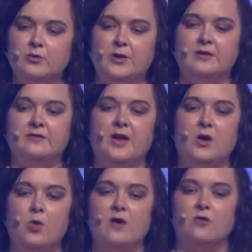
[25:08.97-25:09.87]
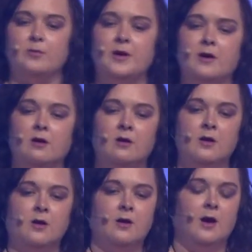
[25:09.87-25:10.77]
we can take away from here
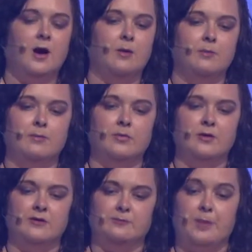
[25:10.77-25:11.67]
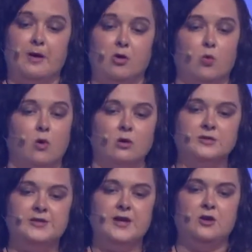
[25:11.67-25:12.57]
um, is better
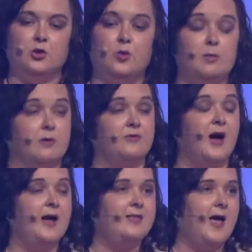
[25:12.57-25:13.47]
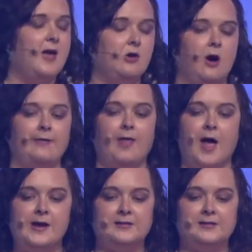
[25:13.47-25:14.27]
warranty. Could we provide that online